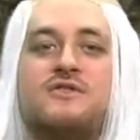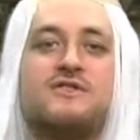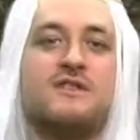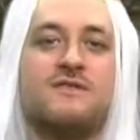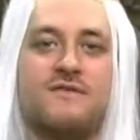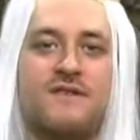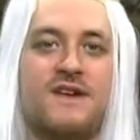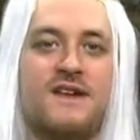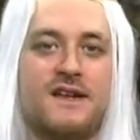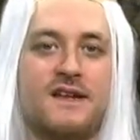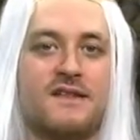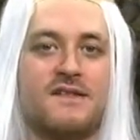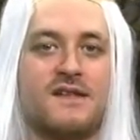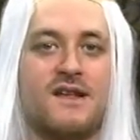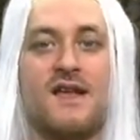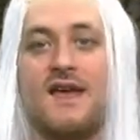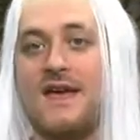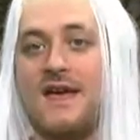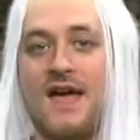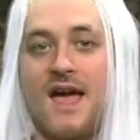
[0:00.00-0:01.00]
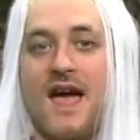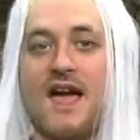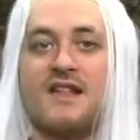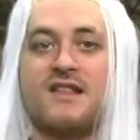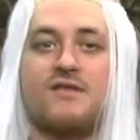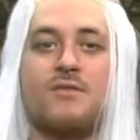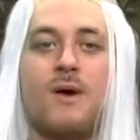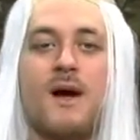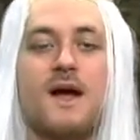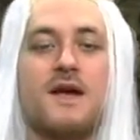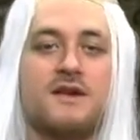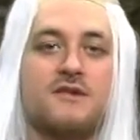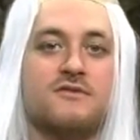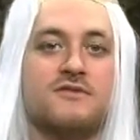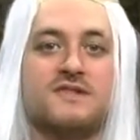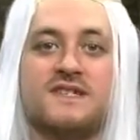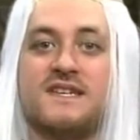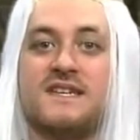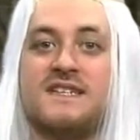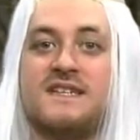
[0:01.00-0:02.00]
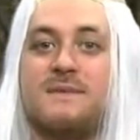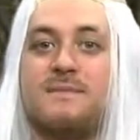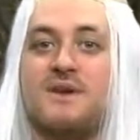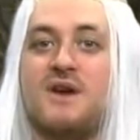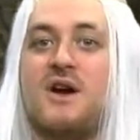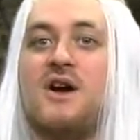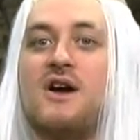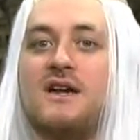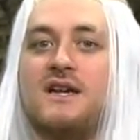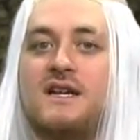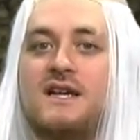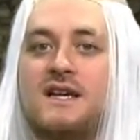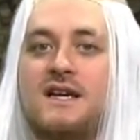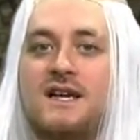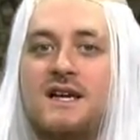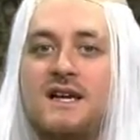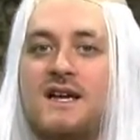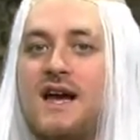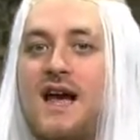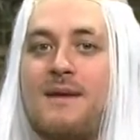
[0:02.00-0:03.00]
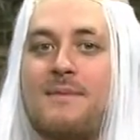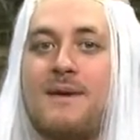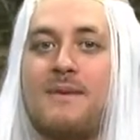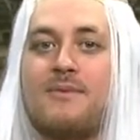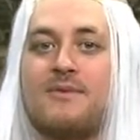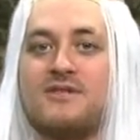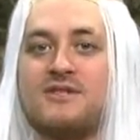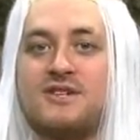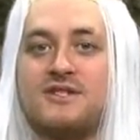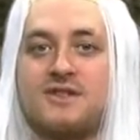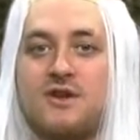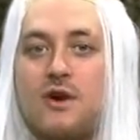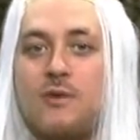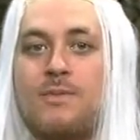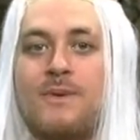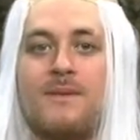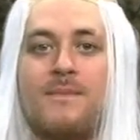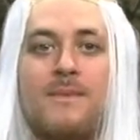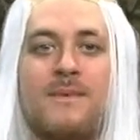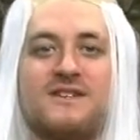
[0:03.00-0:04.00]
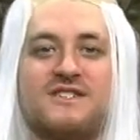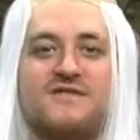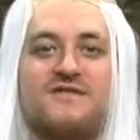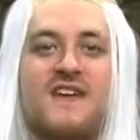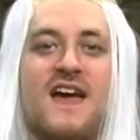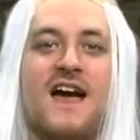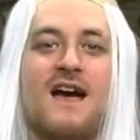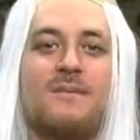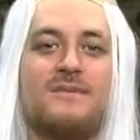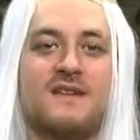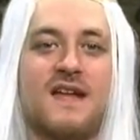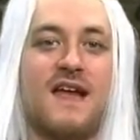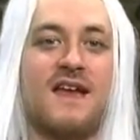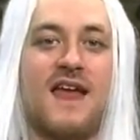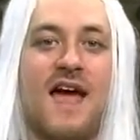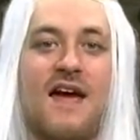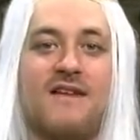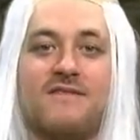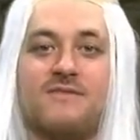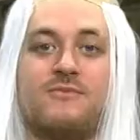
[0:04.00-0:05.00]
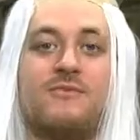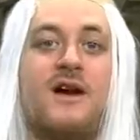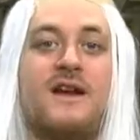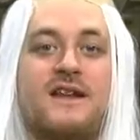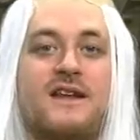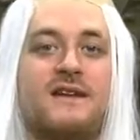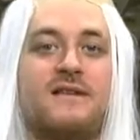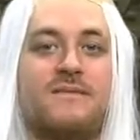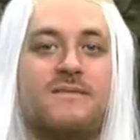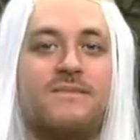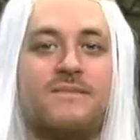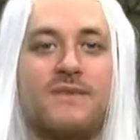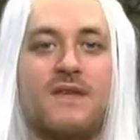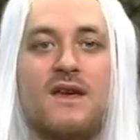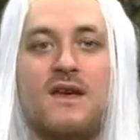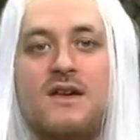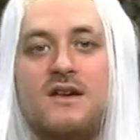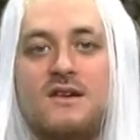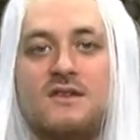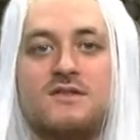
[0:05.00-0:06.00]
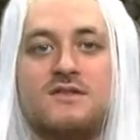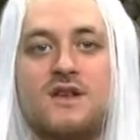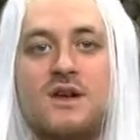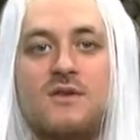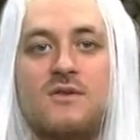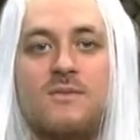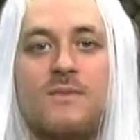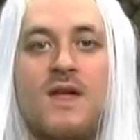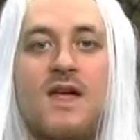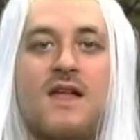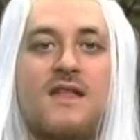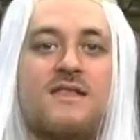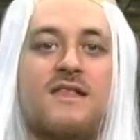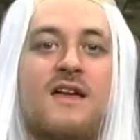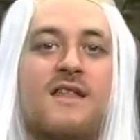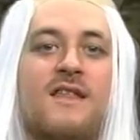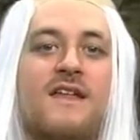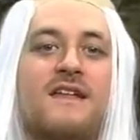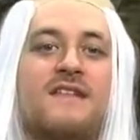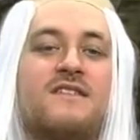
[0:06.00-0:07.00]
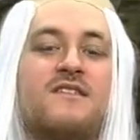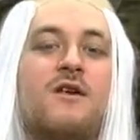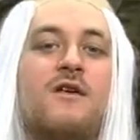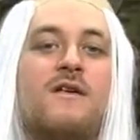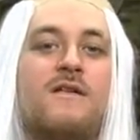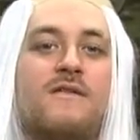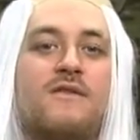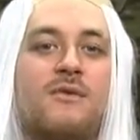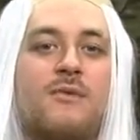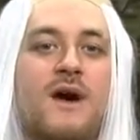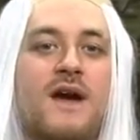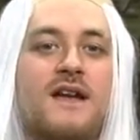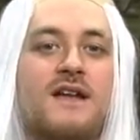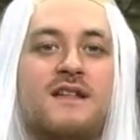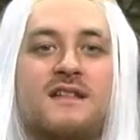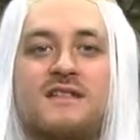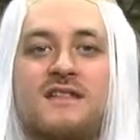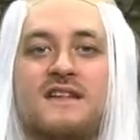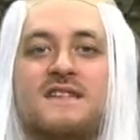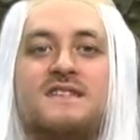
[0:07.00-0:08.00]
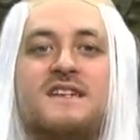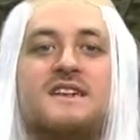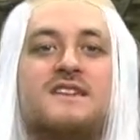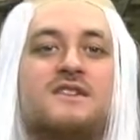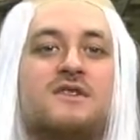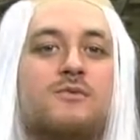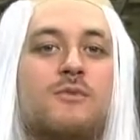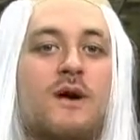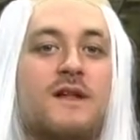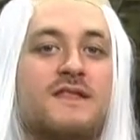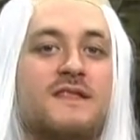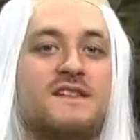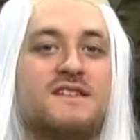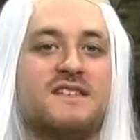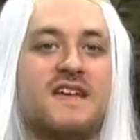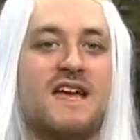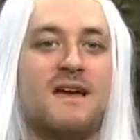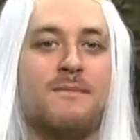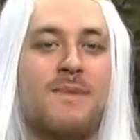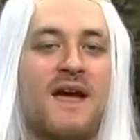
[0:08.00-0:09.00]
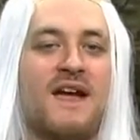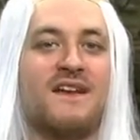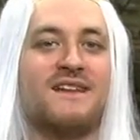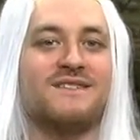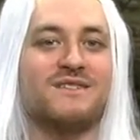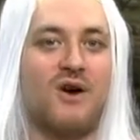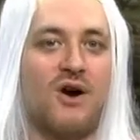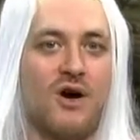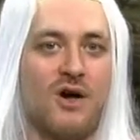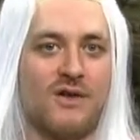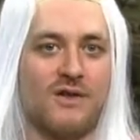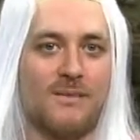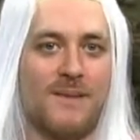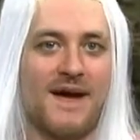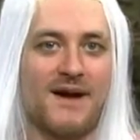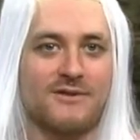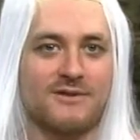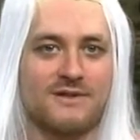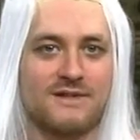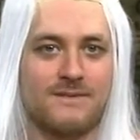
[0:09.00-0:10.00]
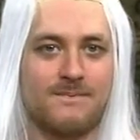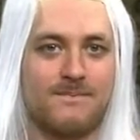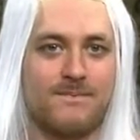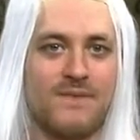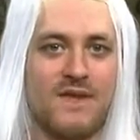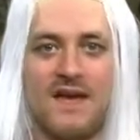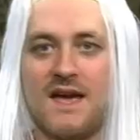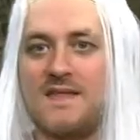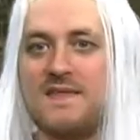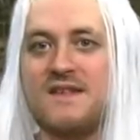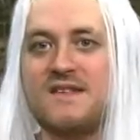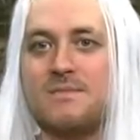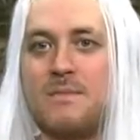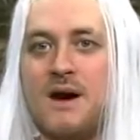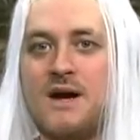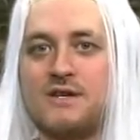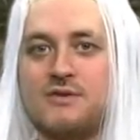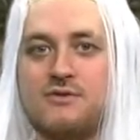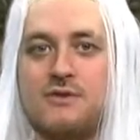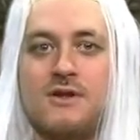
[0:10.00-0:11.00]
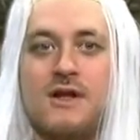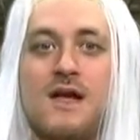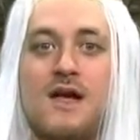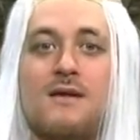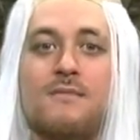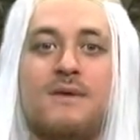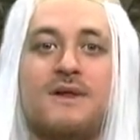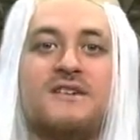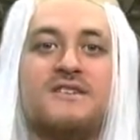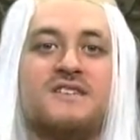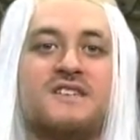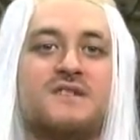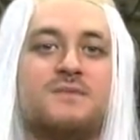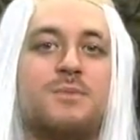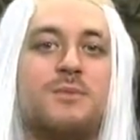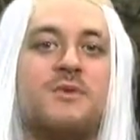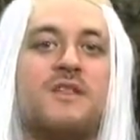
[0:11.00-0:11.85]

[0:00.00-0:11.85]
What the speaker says: convenience, hence why I use D&D Beyond. I'm able to just open up a bunch of tabs and have it ready. So, now that that's all out of the way, let's get into what this campaign is all about. In this module, players explore